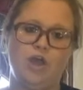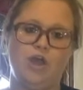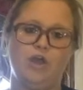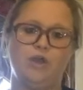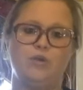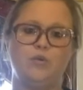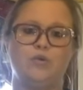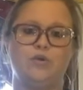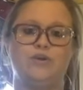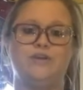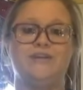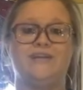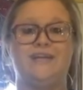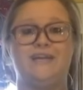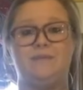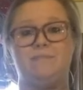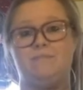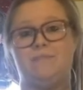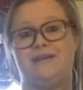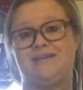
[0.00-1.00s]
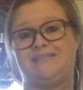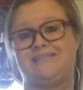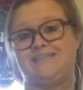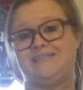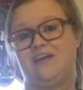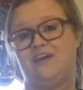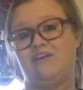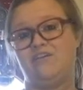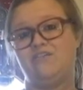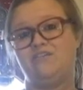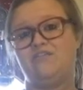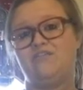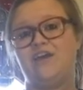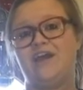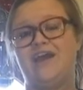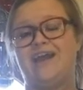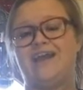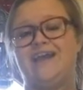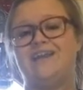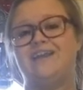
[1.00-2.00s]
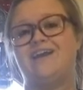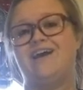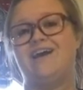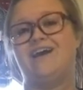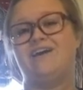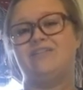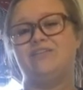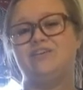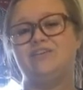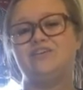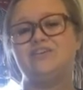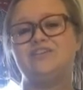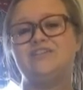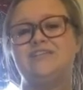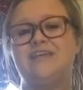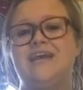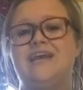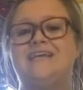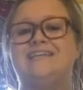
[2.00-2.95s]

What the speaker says: in order to keep myself and others